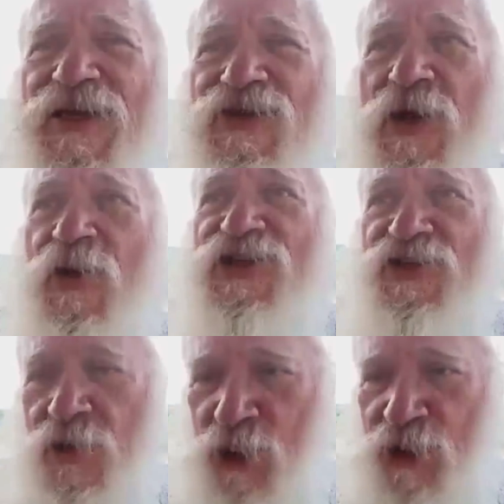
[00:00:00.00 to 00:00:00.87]
So it's
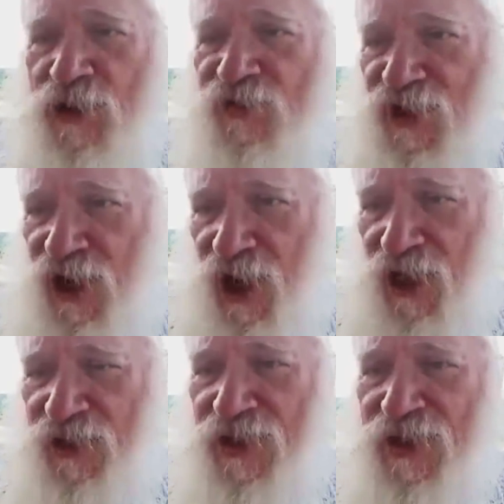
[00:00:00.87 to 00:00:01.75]
the Word of
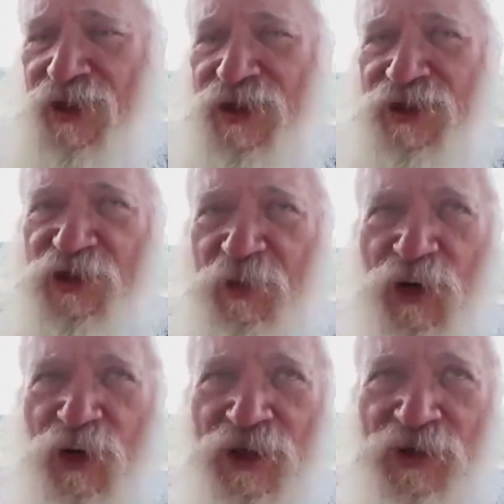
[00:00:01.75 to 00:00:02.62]
God
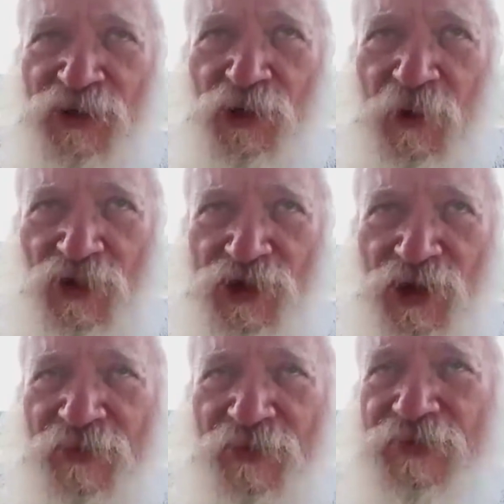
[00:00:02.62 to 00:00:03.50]
spoken to
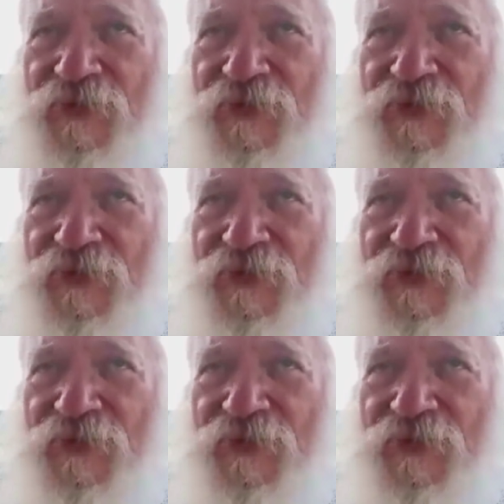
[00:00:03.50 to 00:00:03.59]
Moshe.